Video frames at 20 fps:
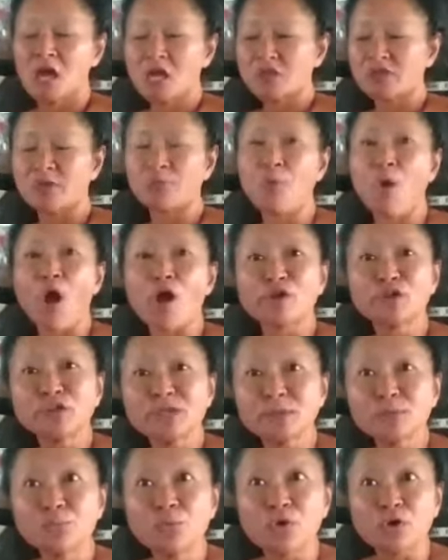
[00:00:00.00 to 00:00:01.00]
The water
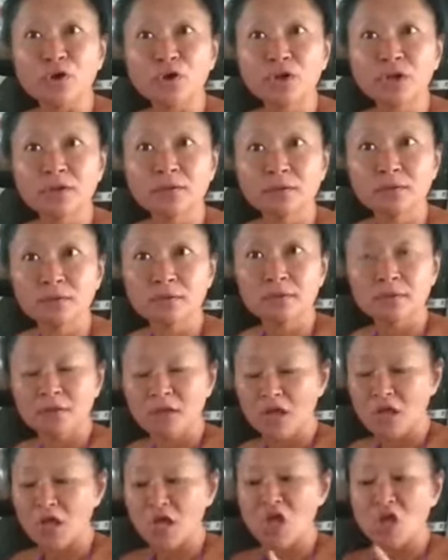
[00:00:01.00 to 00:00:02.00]
didn't work.
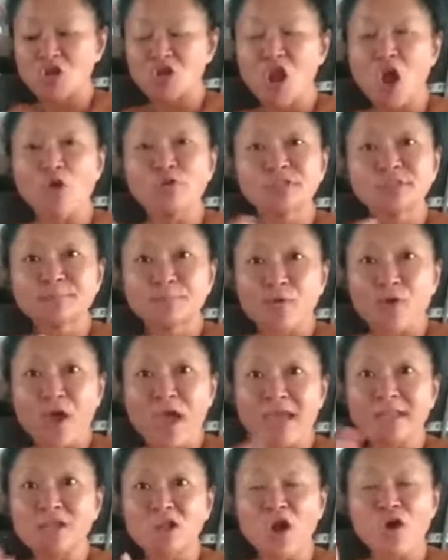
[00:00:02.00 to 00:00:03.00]
No
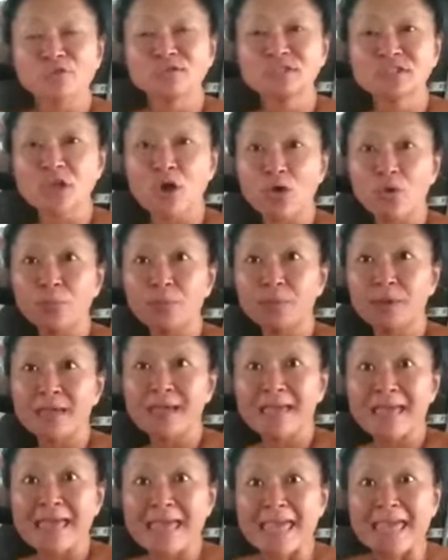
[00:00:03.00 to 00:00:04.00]
spray, no soap
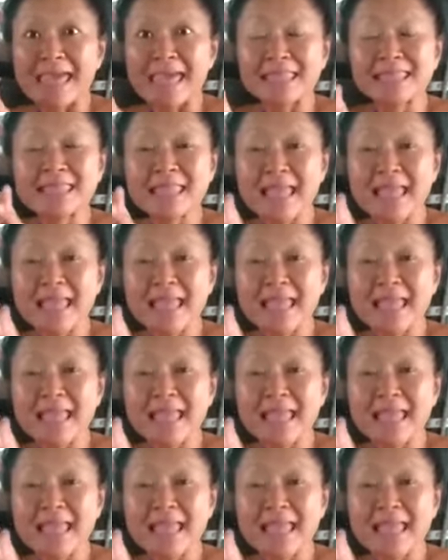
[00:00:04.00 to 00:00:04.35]
in